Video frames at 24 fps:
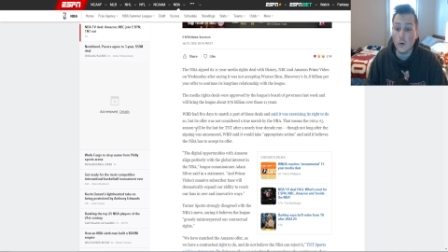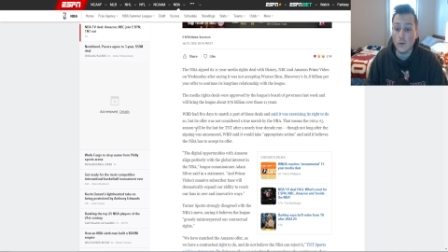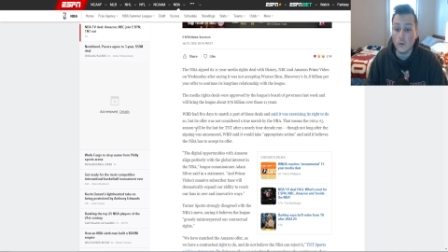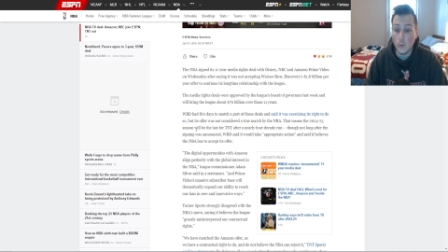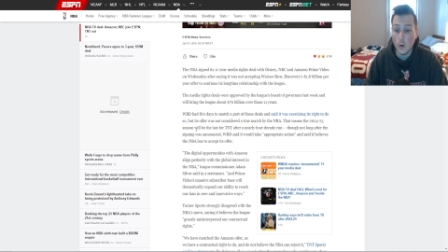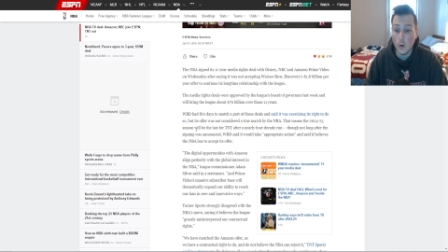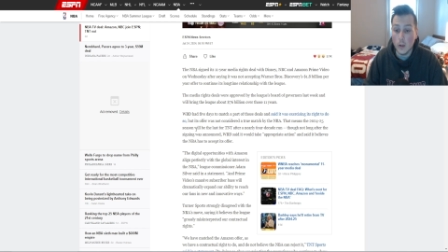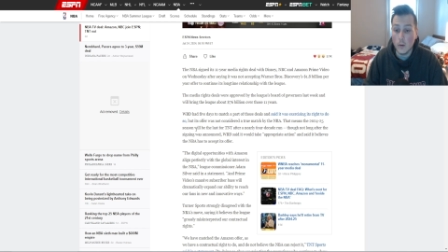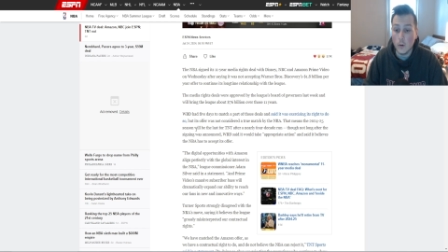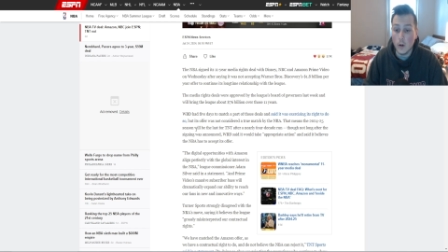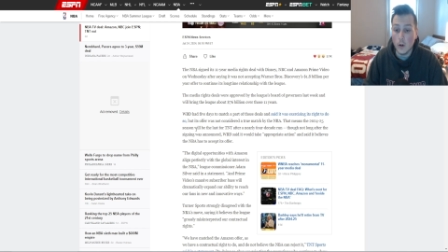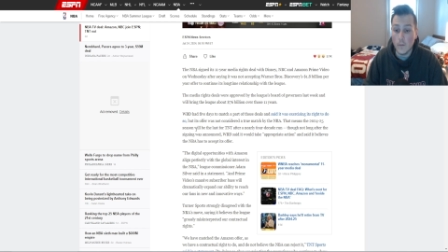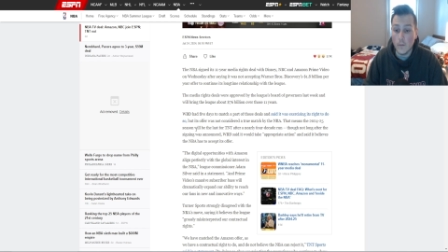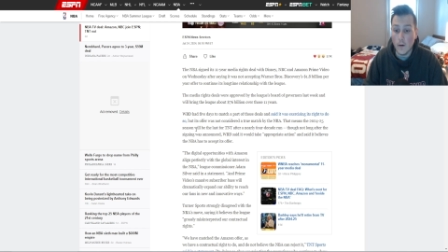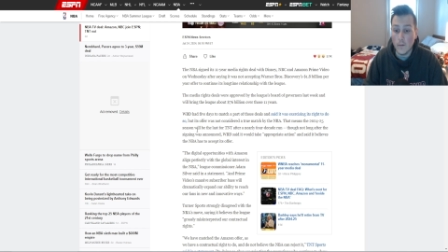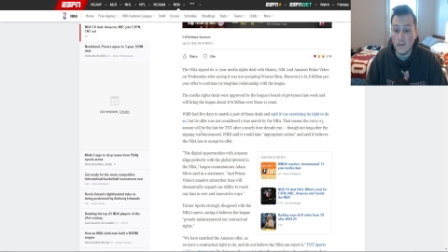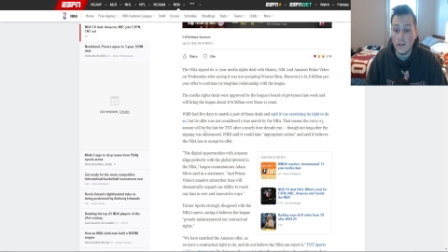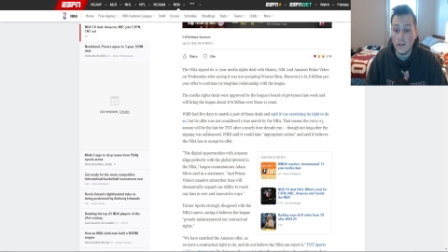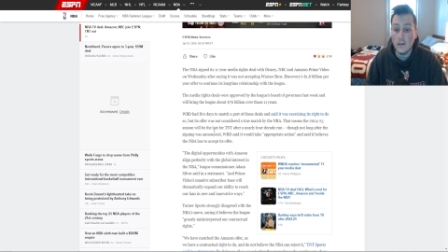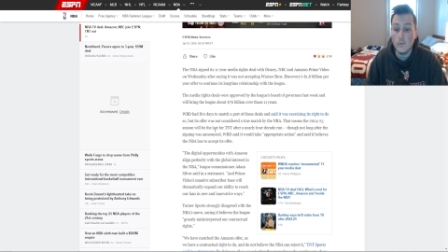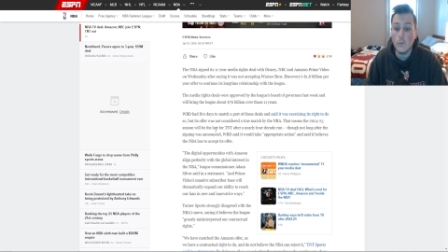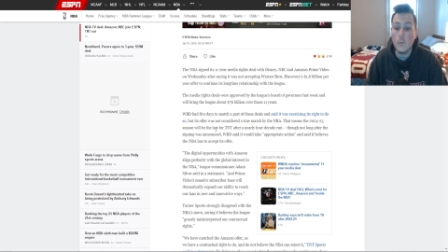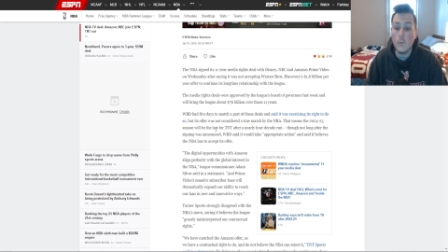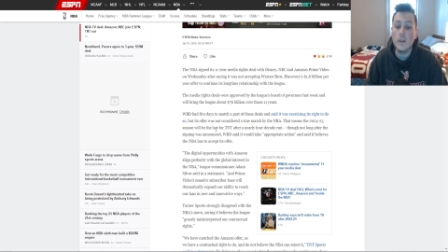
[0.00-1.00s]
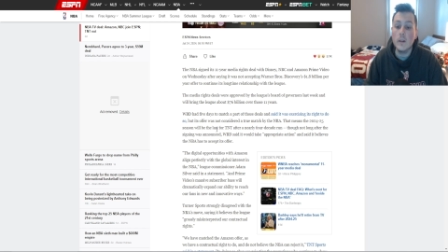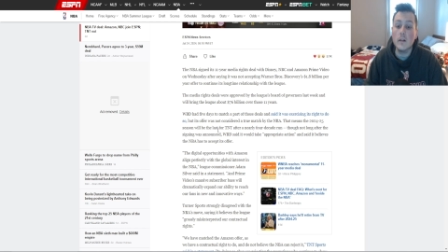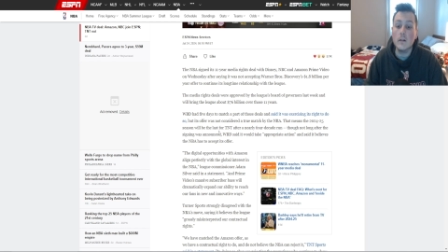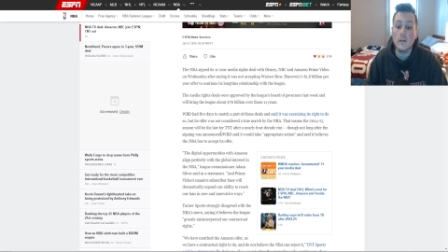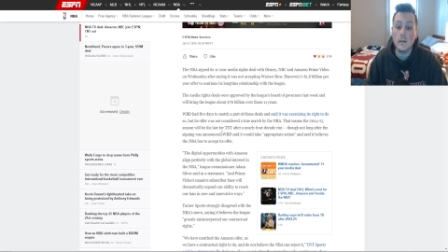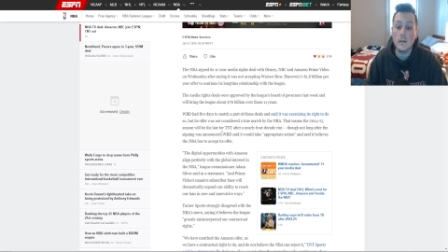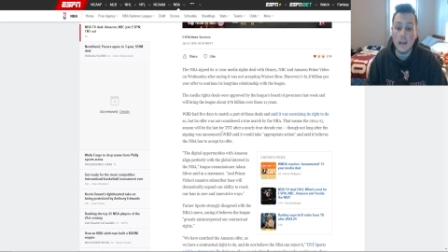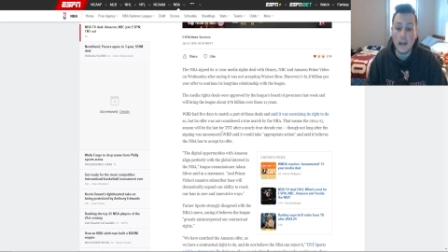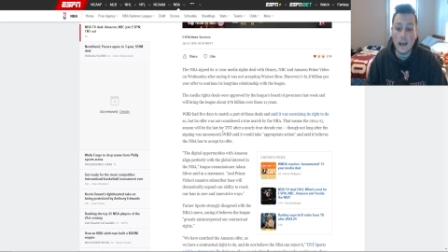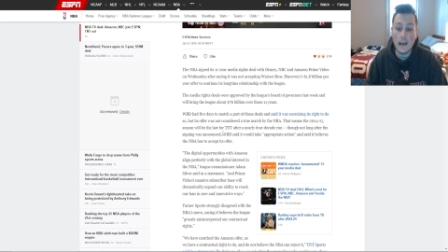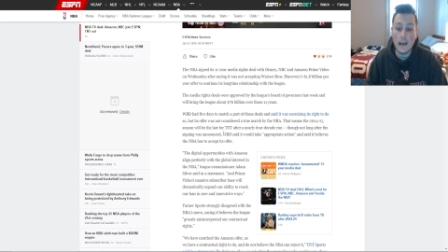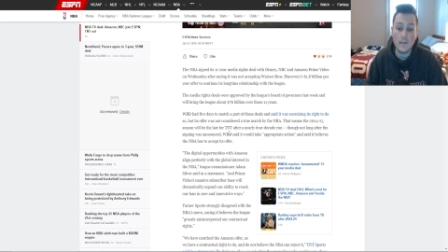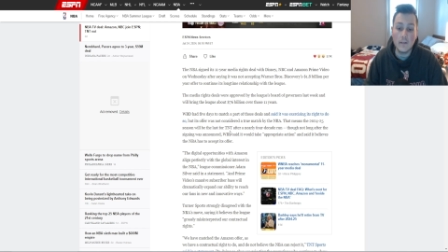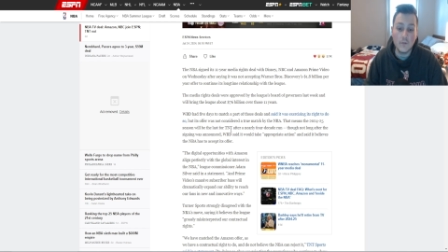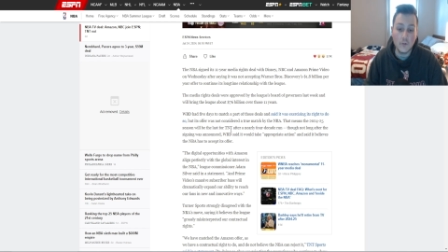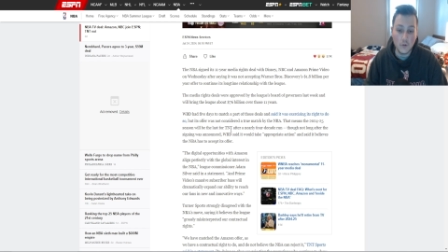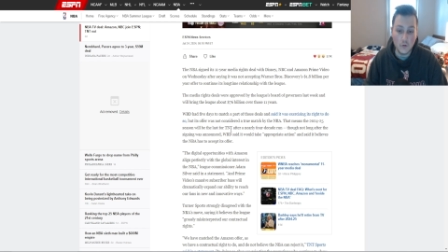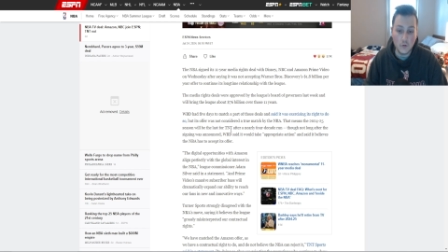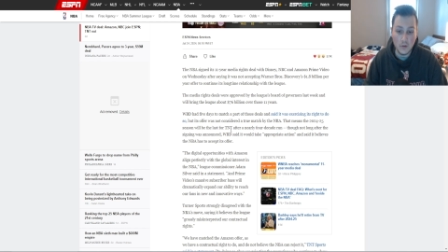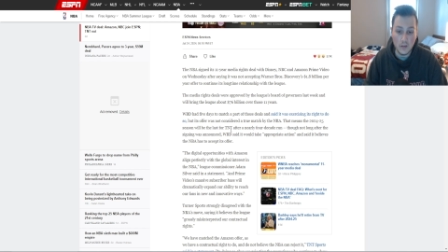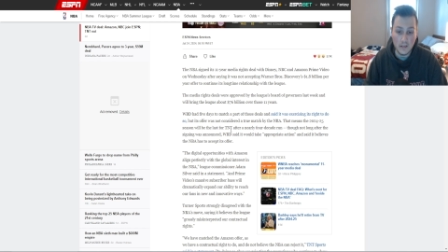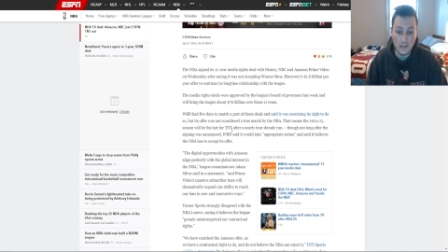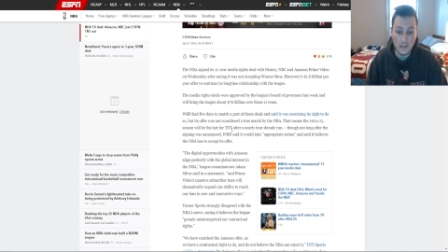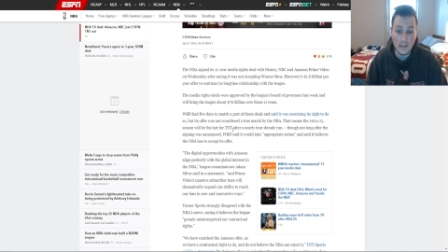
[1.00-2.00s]
2025 season will be the last for
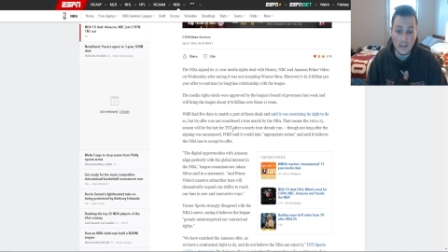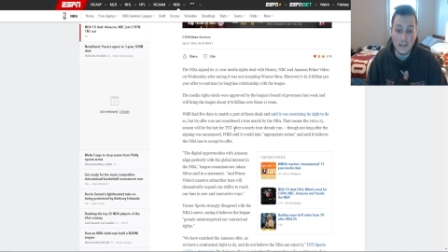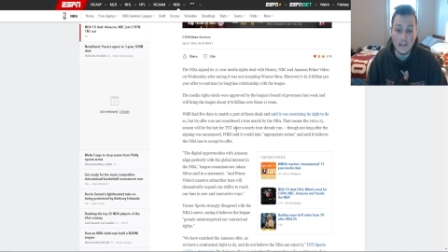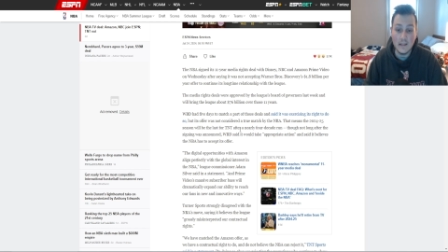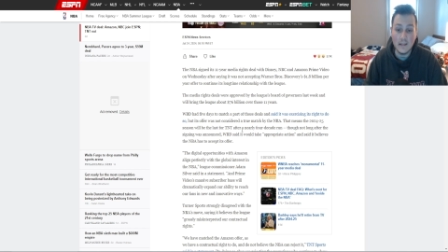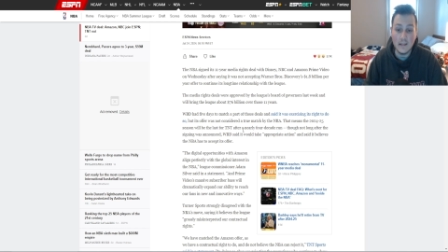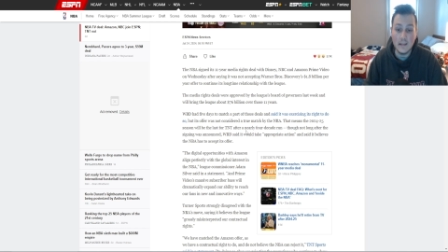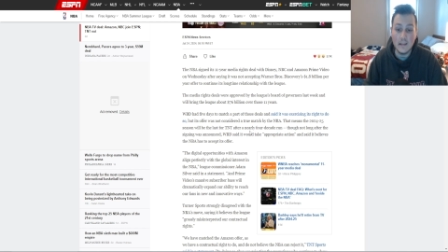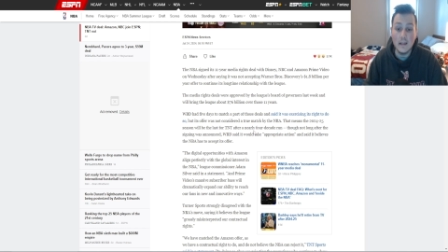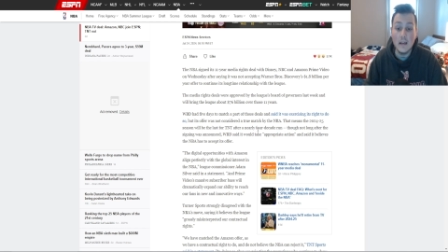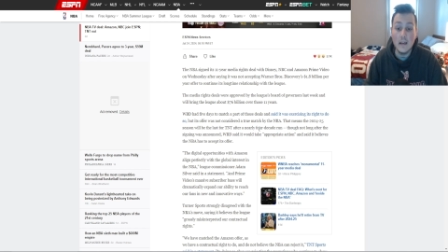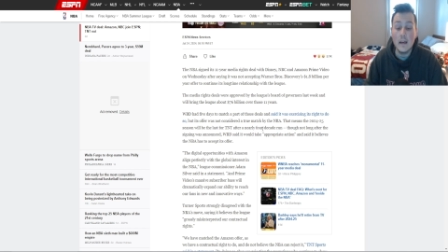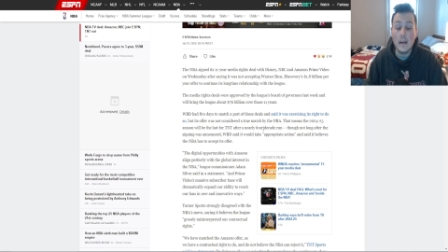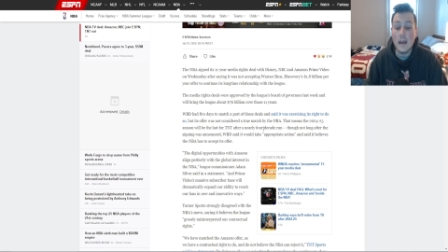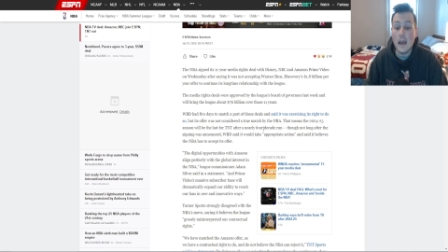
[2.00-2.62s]
TNT